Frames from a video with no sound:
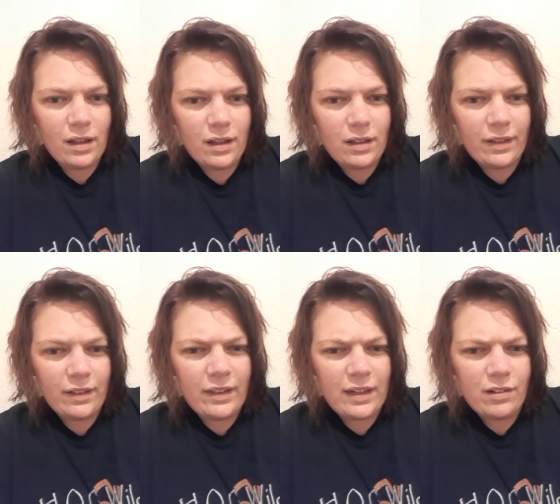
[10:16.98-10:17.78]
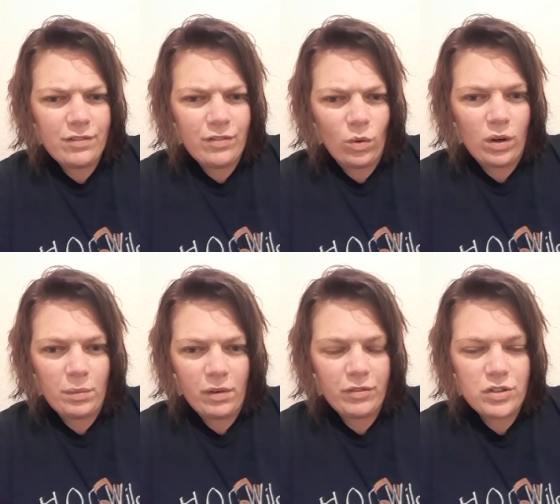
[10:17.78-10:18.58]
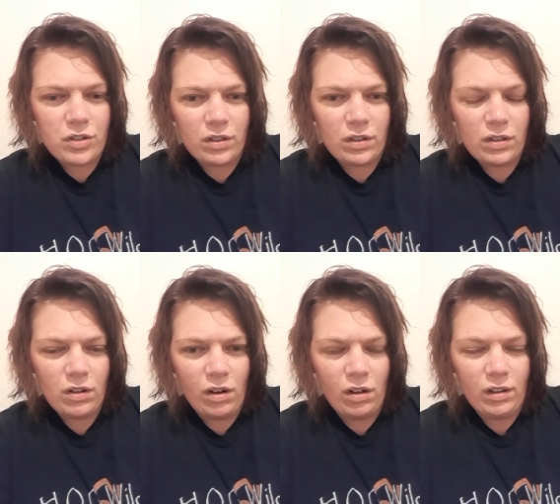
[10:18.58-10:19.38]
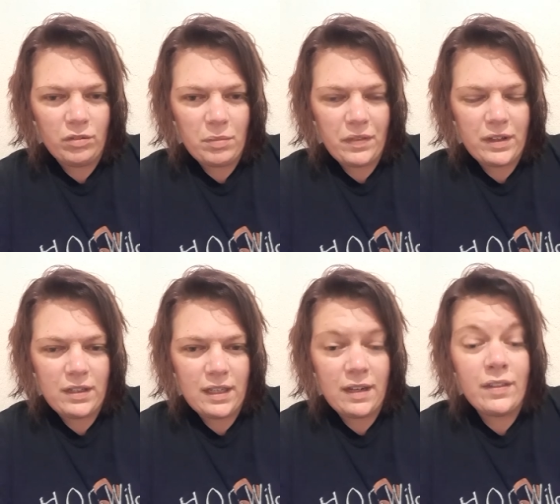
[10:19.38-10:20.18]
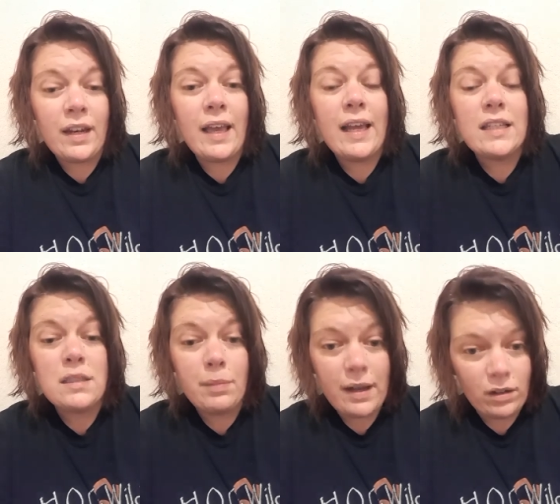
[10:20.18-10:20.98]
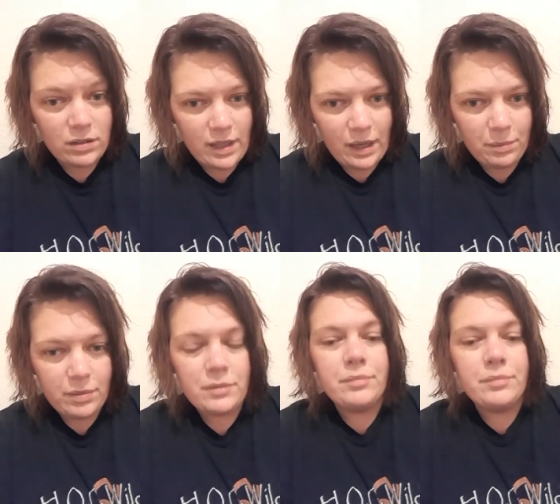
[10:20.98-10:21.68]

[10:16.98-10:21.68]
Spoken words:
They did 4. I'm not sure all of them that they did. And then I had a spinal tap.